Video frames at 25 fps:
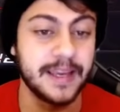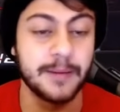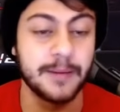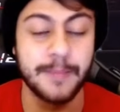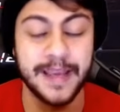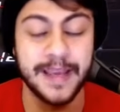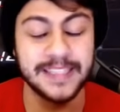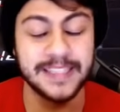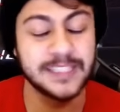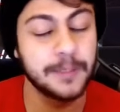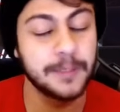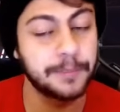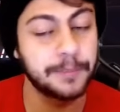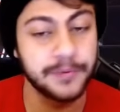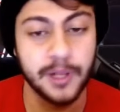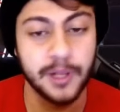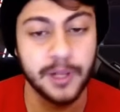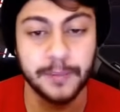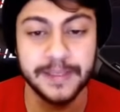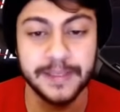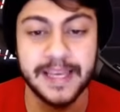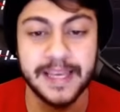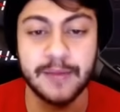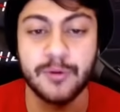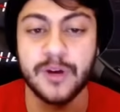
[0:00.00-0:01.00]
and Mason
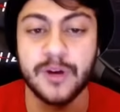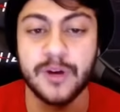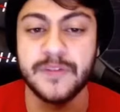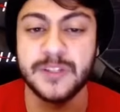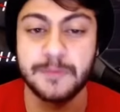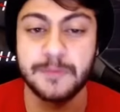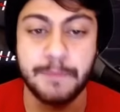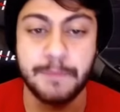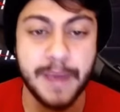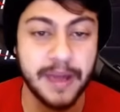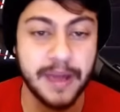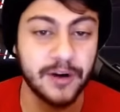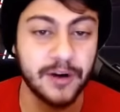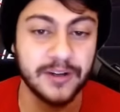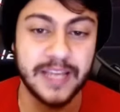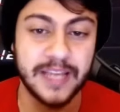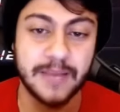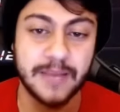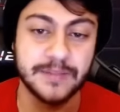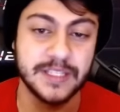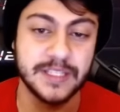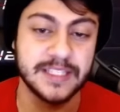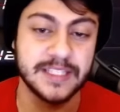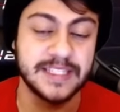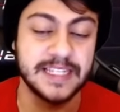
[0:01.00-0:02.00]
Plumlee had one of his better
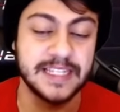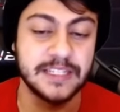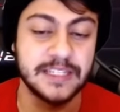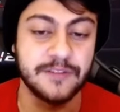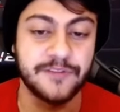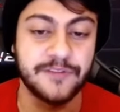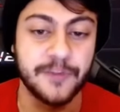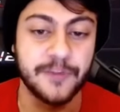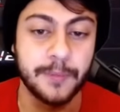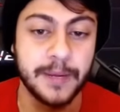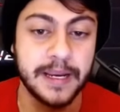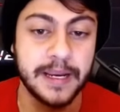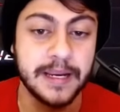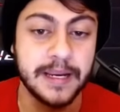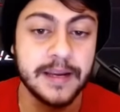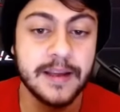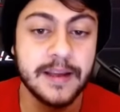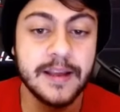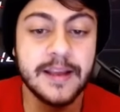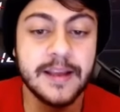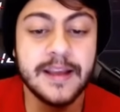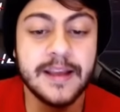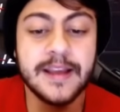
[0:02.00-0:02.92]
games of the season for me.